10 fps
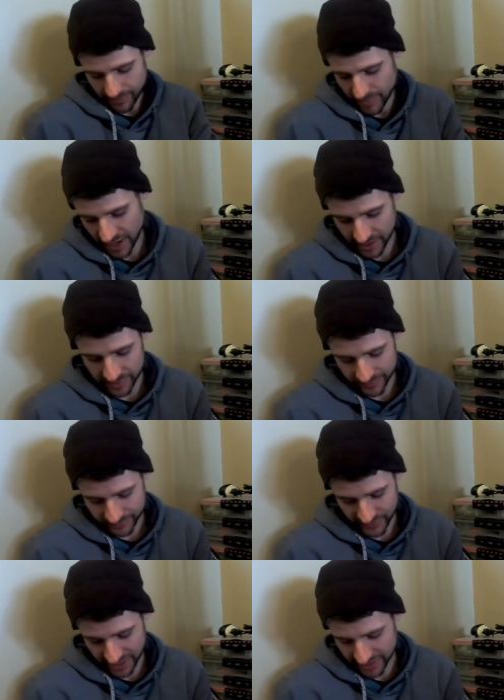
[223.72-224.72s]
Man,
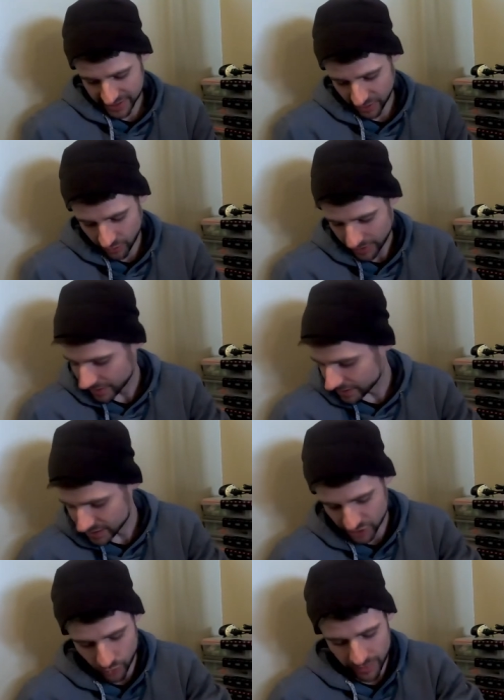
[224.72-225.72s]
got this in green. I think this
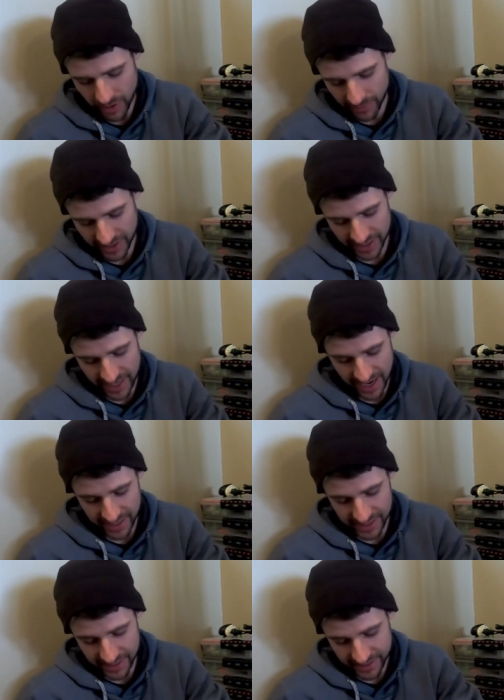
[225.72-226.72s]
is green pumpkin
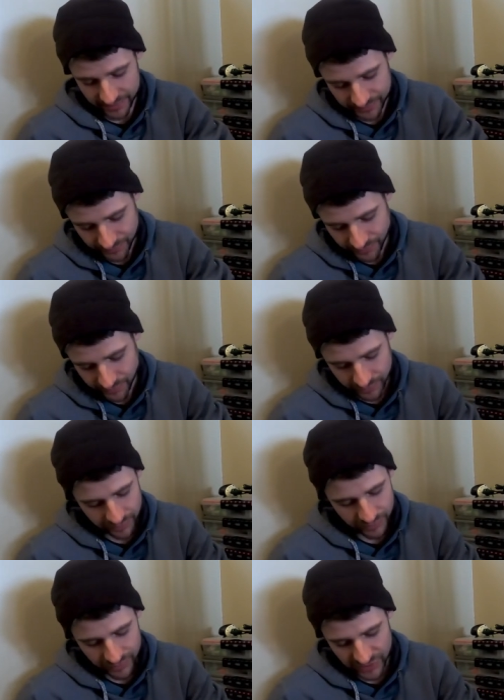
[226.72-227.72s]
candy.
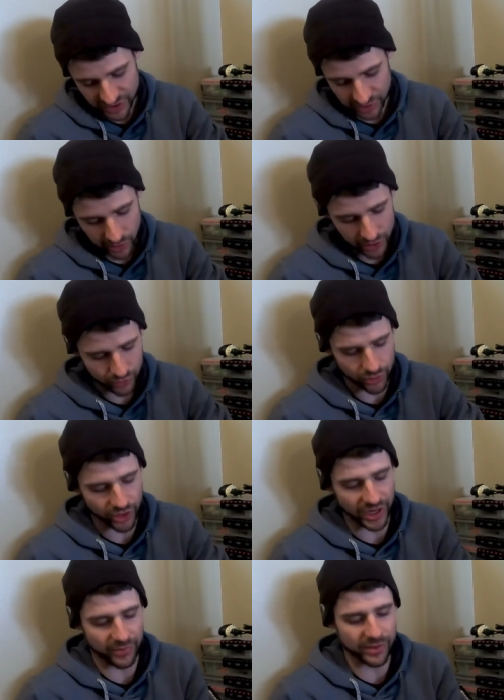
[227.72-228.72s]
Just looks real
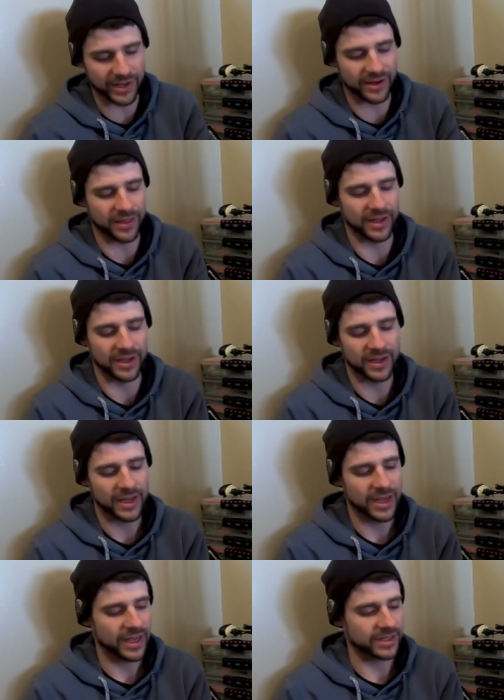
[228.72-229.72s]
good. I'm really gonna think
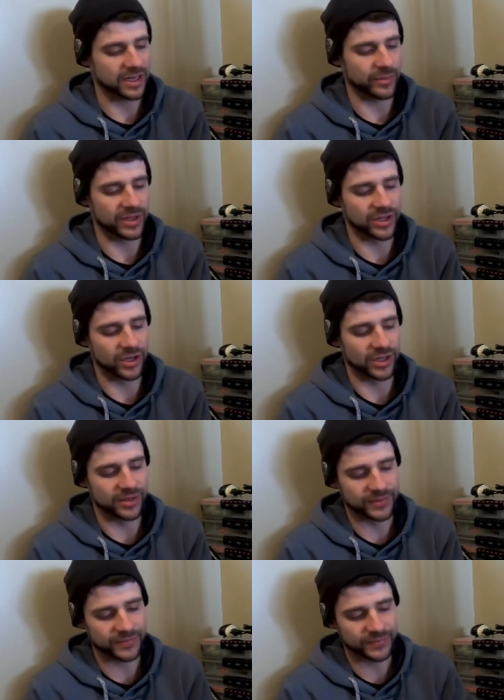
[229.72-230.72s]
it's gonna be good
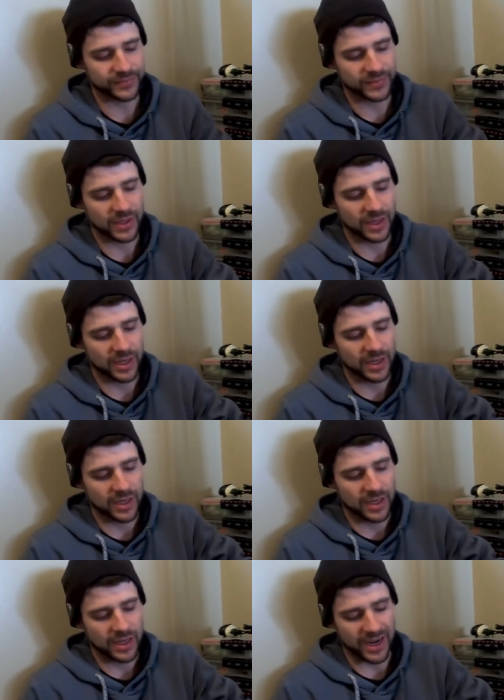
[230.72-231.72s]

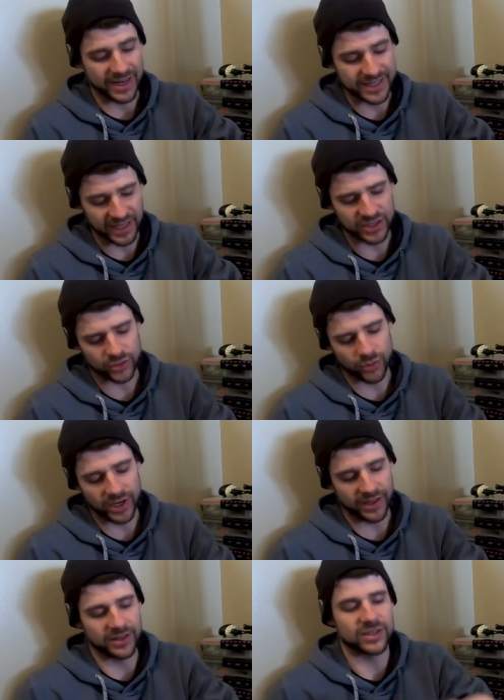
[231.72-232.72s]
on a Texas rig.
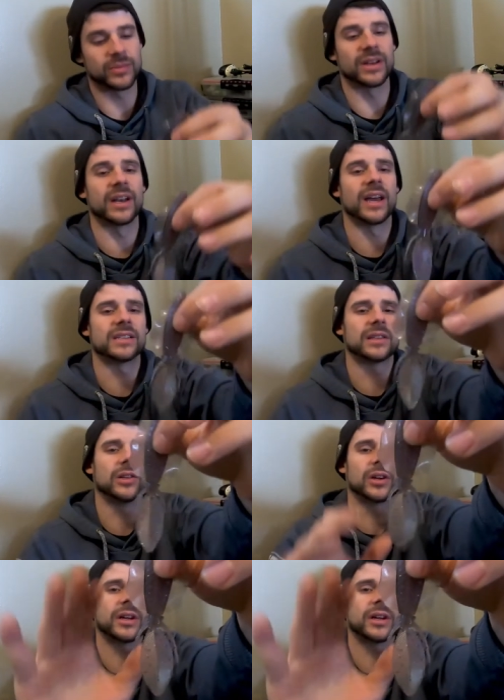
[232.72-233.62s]
I think this would be a nice look,